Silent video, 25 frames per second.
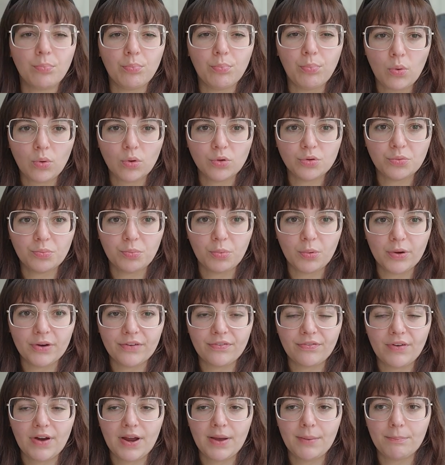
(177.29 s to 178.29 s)
old
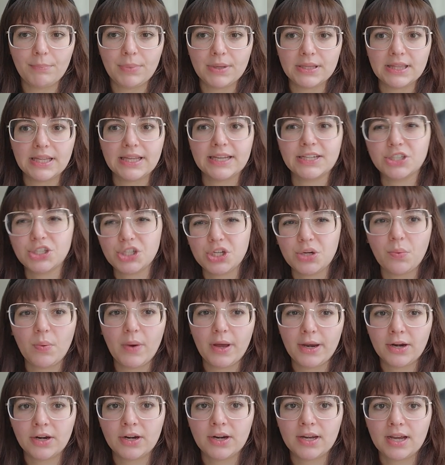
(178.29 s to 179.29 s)
boyfriend but like she
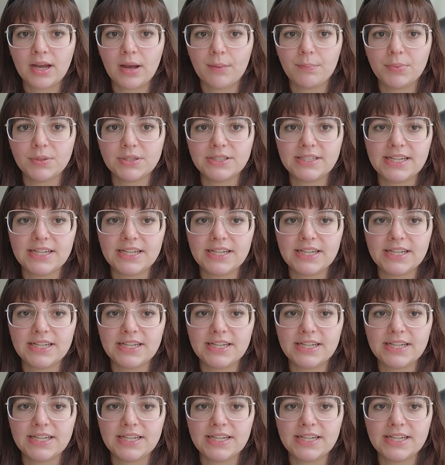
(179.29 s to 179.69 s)
went on a couple